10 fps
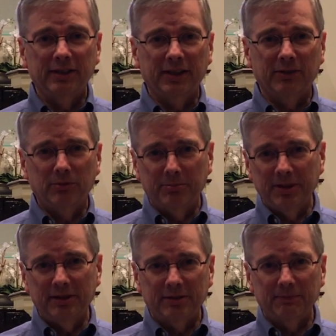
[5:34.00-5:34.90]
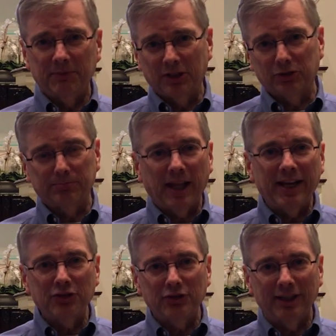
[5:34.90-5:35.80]
There will be a, a,
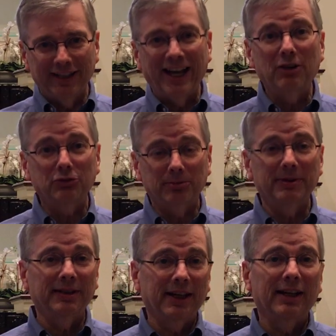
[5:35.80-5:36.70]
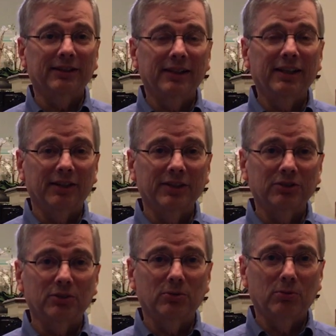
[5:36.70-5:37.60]
splashed announcement on there
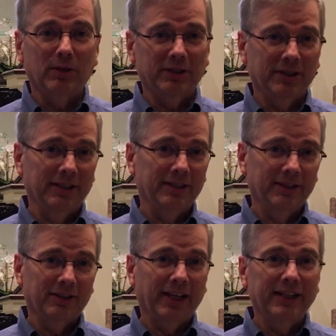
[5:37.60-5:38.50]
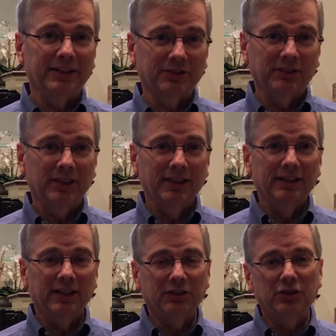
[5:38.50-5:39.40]
as to what the latest
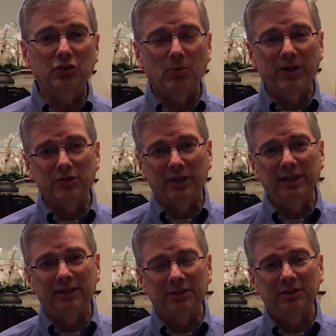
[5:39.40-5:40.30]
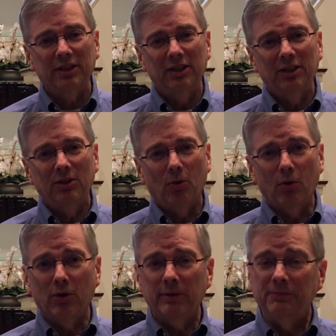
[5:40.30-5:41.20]
uh, situation is.
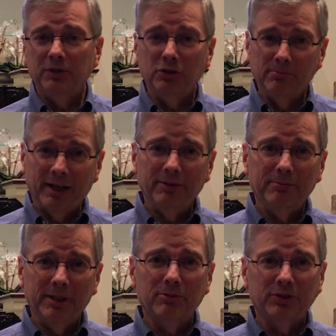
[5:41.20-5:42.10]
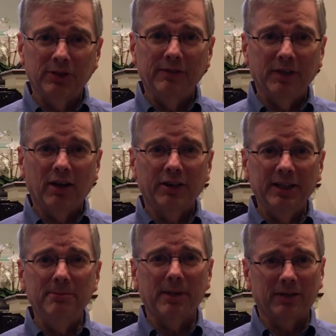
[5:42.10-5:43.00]
Or you might be receiving our
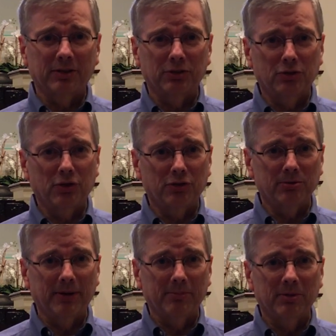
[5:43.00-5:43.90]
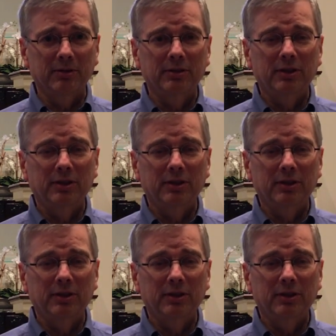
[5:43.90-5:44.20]
email as a church member,